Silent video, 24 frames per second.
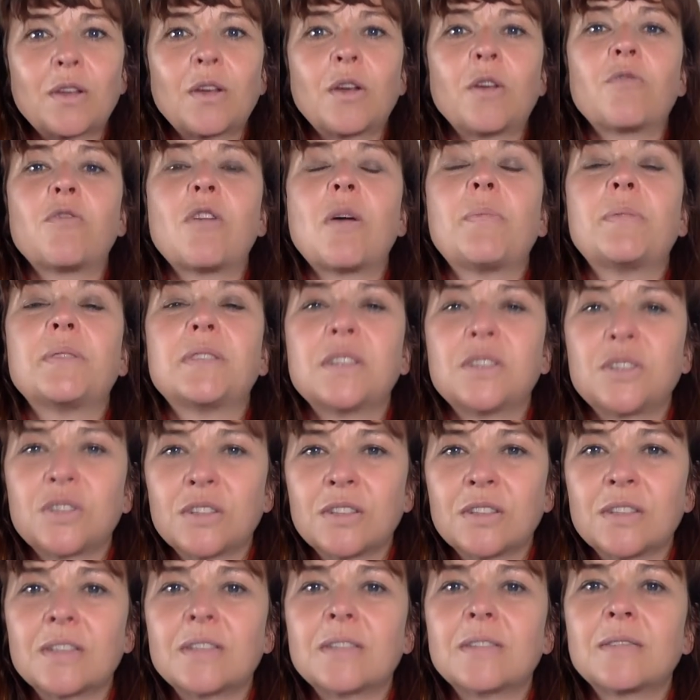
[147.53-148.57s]
of
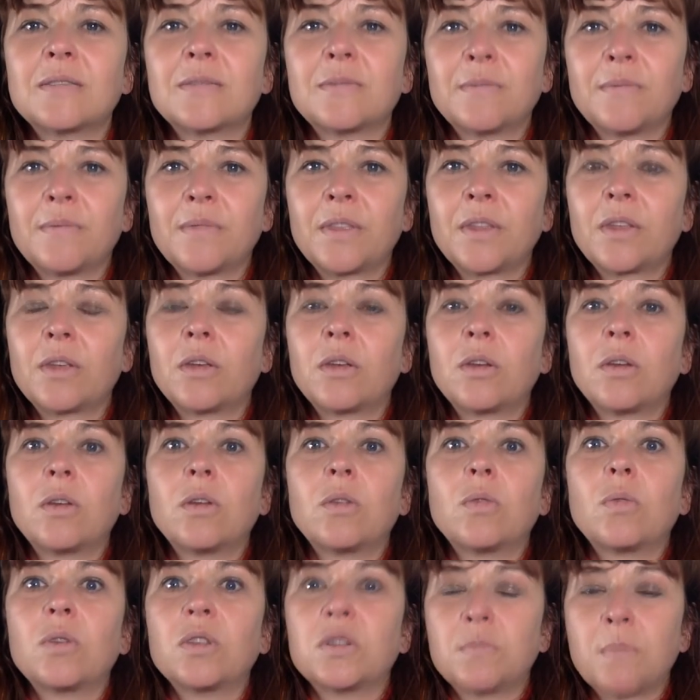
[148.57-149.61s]
repetitions
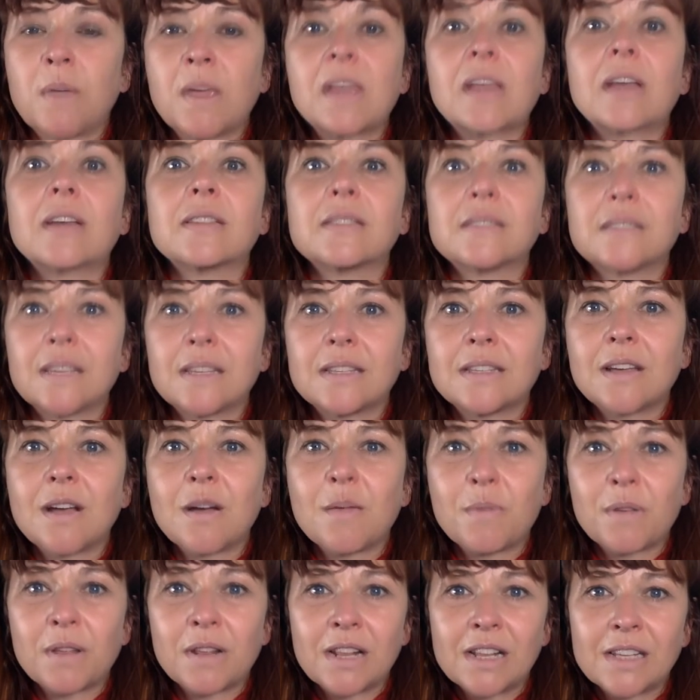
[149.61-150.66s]
which make us sit
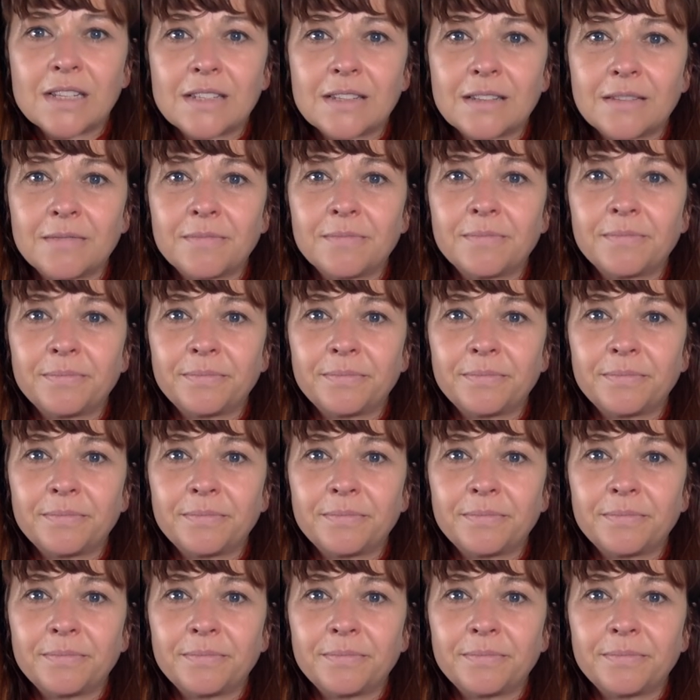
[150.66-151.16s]
up and listen.